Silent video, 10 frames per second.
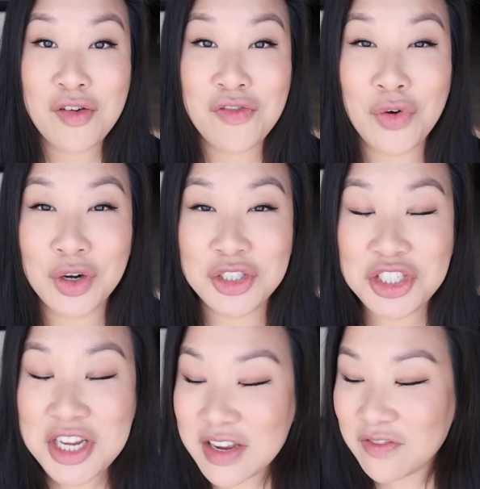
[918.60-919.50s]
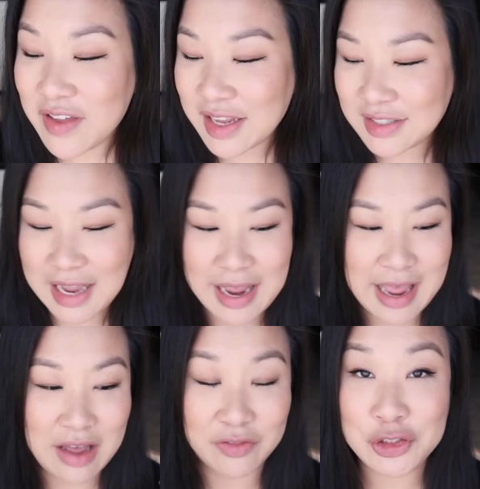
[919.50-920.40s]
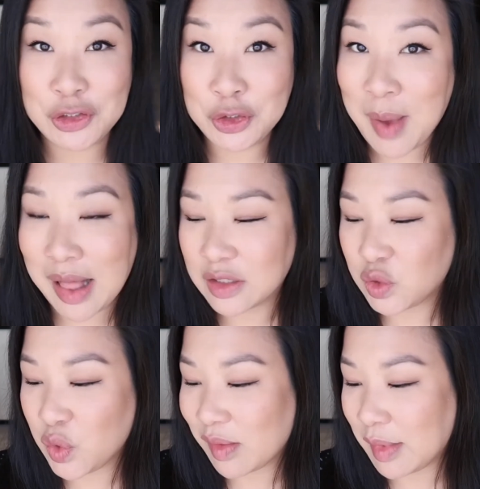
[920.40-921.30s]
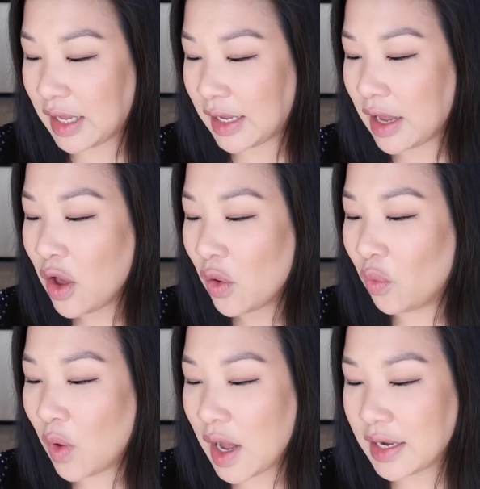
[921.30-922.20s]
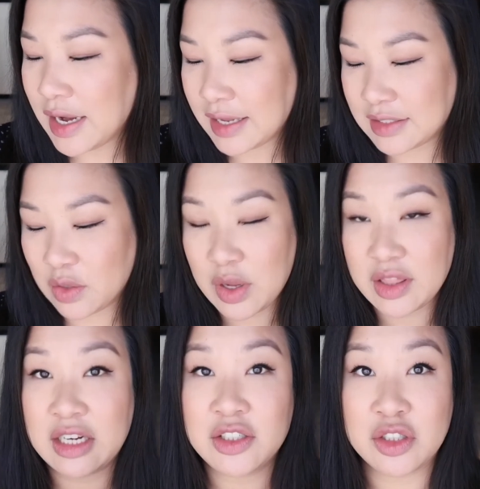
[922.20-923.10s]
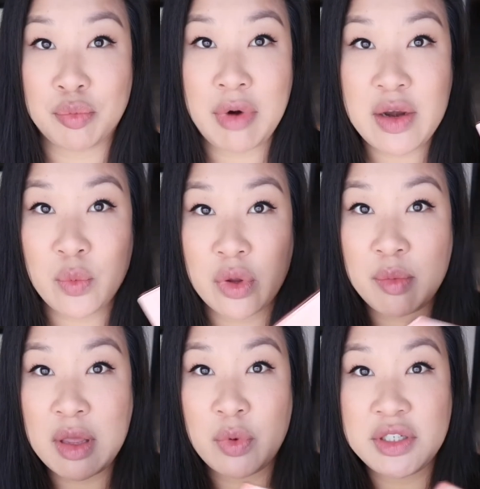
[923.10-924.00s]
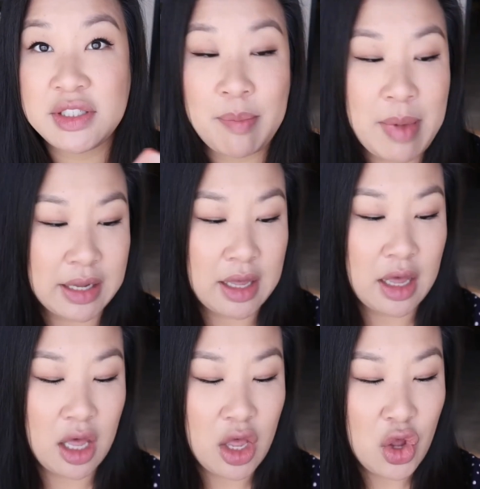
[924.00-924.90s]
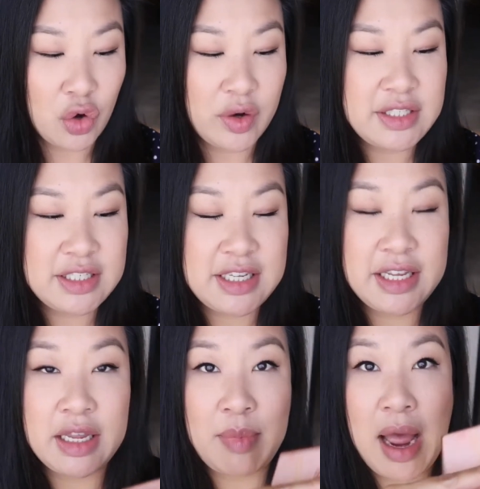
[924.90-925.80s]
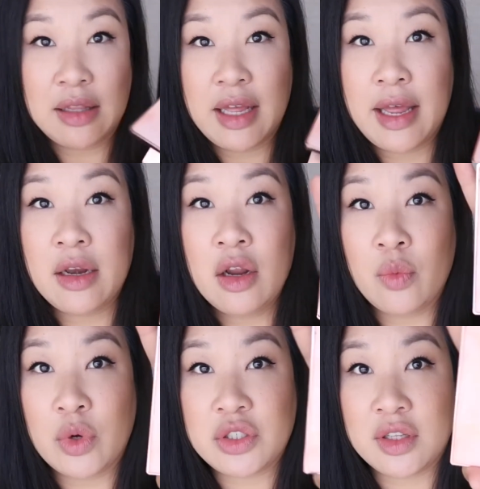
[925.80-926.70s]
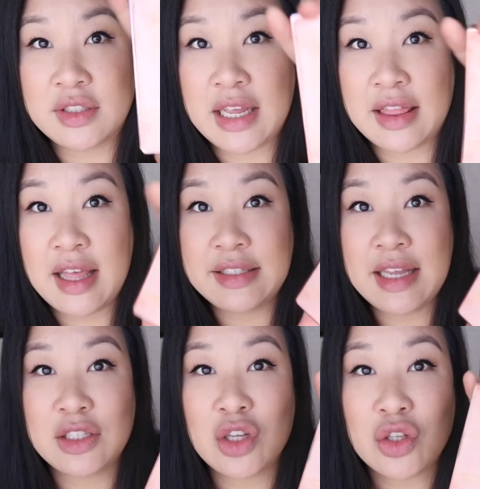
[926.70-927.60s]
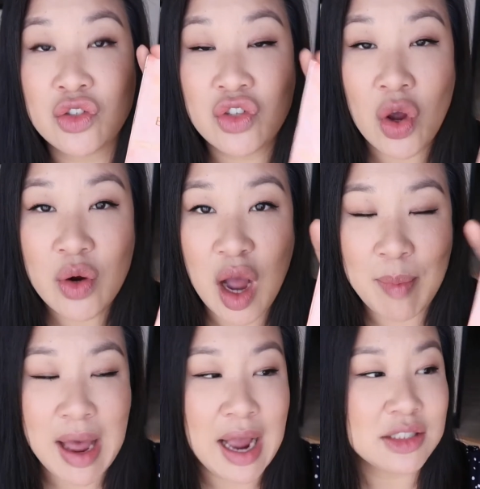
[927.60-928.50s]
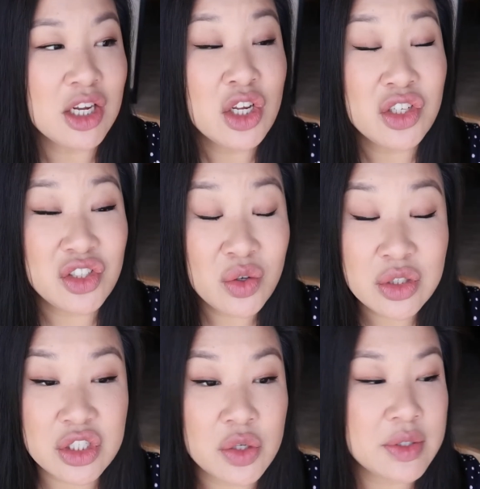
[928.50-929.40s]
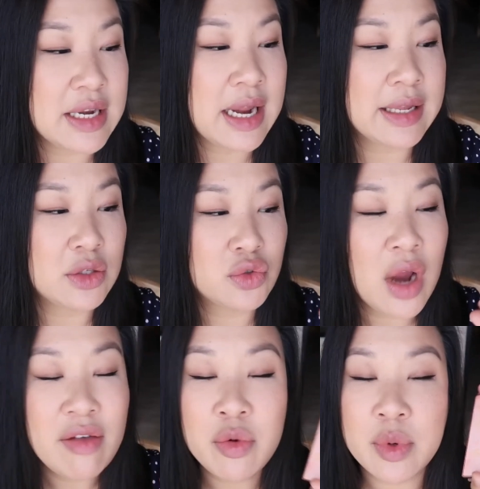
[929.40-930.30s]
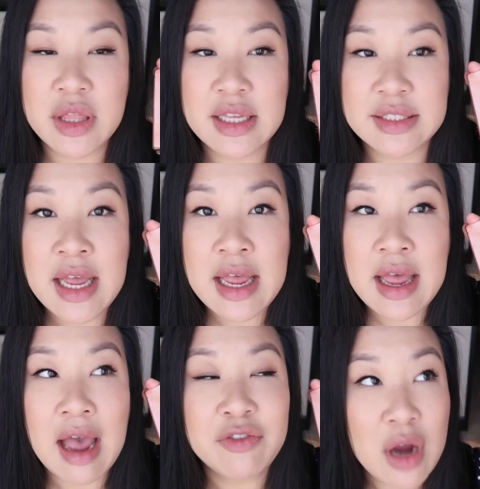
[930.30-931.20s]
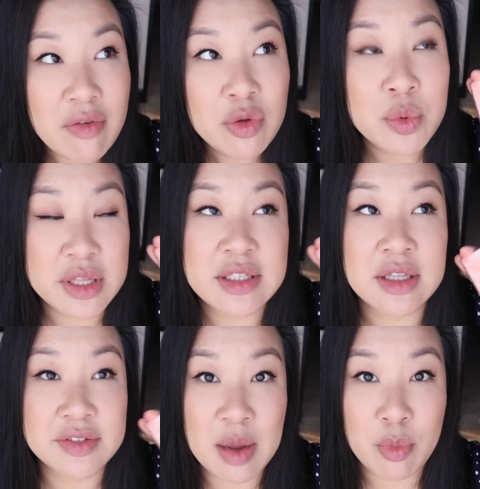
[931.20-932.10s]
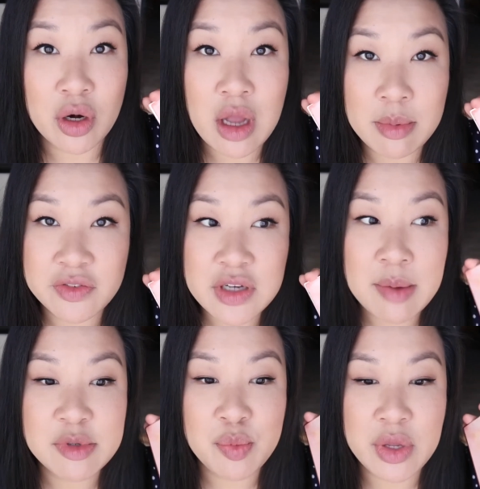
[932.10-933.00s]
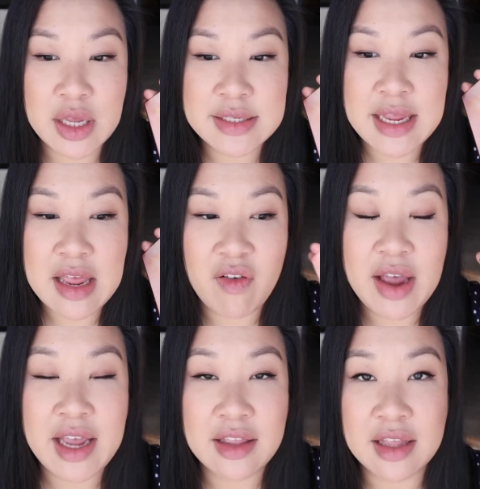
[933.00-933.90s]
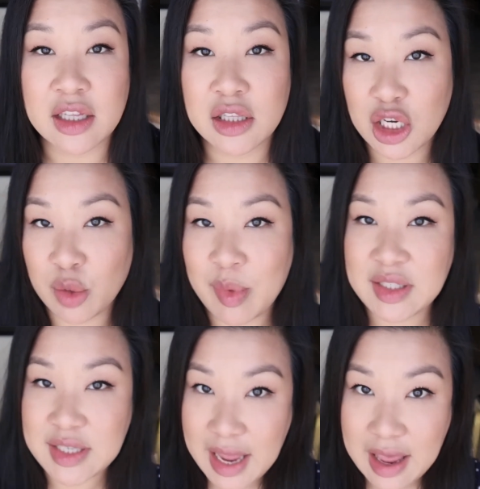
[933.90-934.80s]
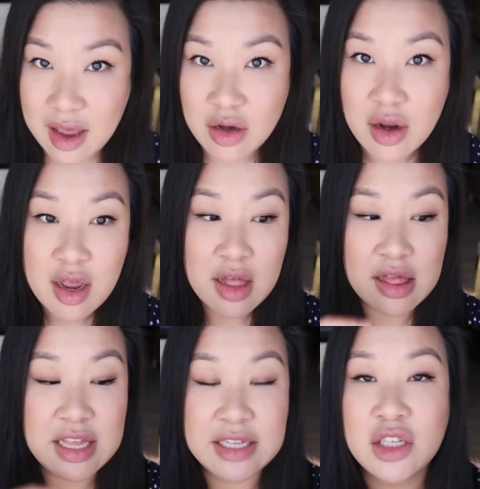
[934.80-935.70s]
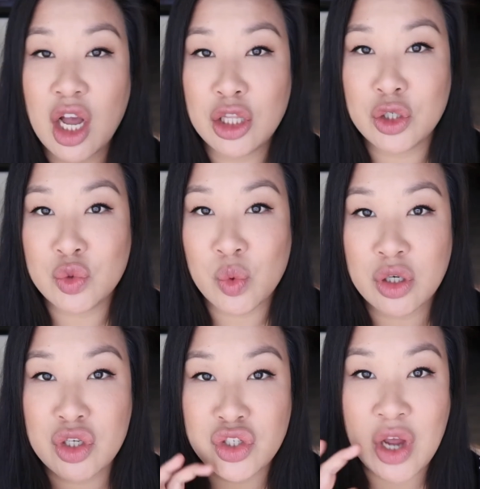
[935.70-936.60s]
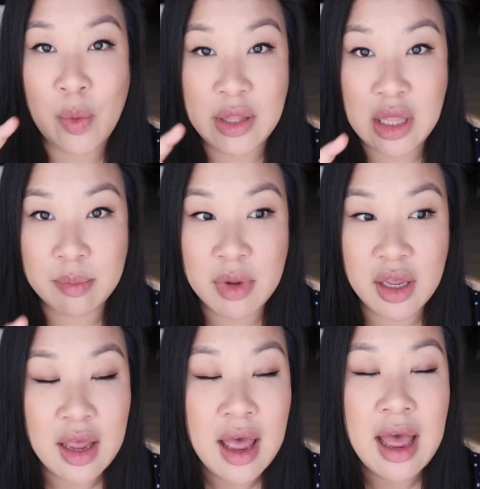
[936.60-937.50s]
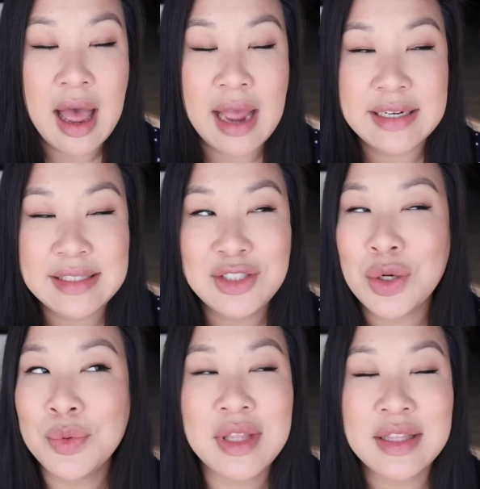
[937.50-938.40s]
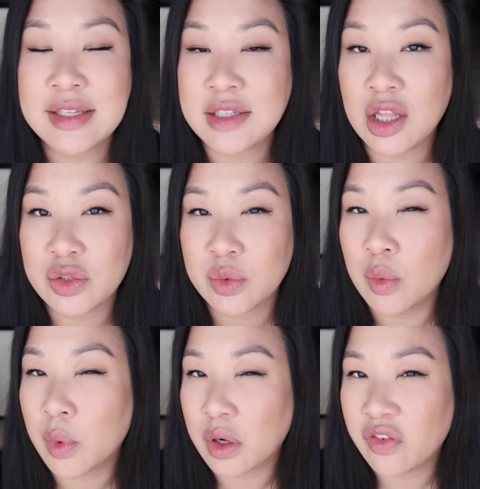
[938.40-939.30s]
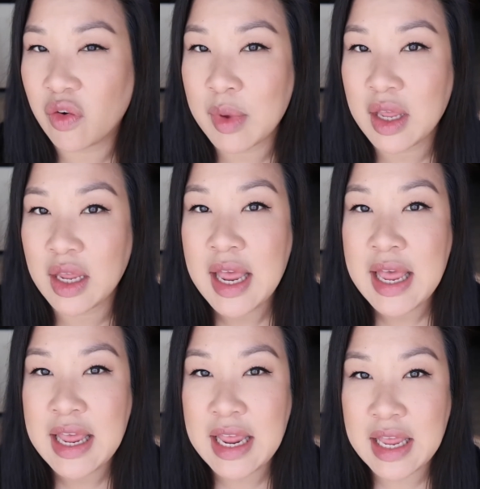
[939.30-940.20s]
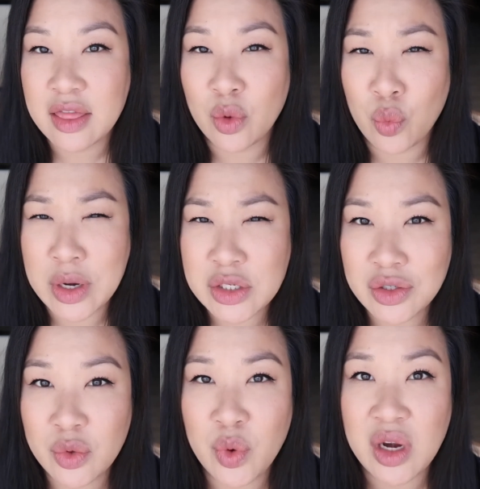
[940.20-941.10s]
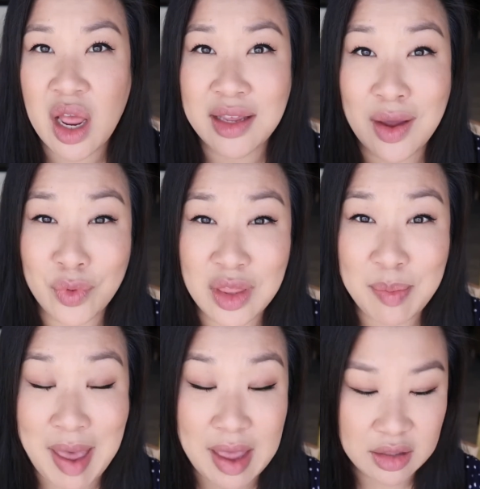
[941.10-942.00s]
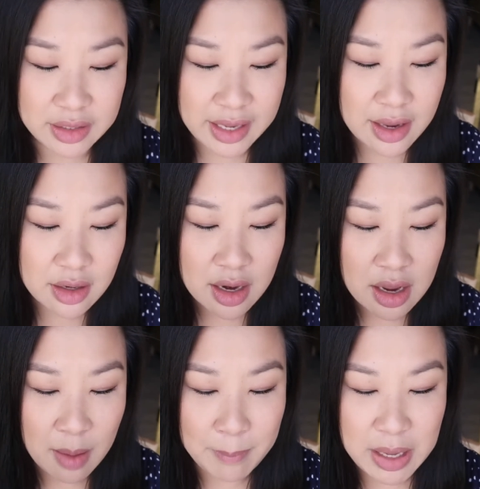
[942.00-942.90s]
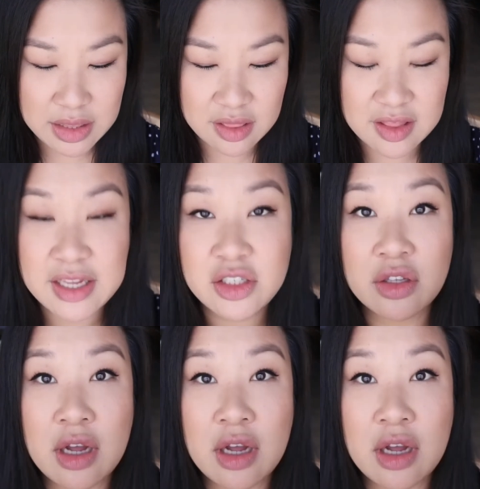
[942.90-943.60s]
For cheek and face, I have 2 palettes with me. One is the one that I took to Brighton with me, which is the Becca Chrissy Teigen palette, which looks like this. It is so compact, so good to use, and I travel with this. I've traveled with this in the summer a couple of times because if I get like a little bit tan, these colors work so well on me. I don't think these colors will work for me in the winter when I get really pale again, but these are the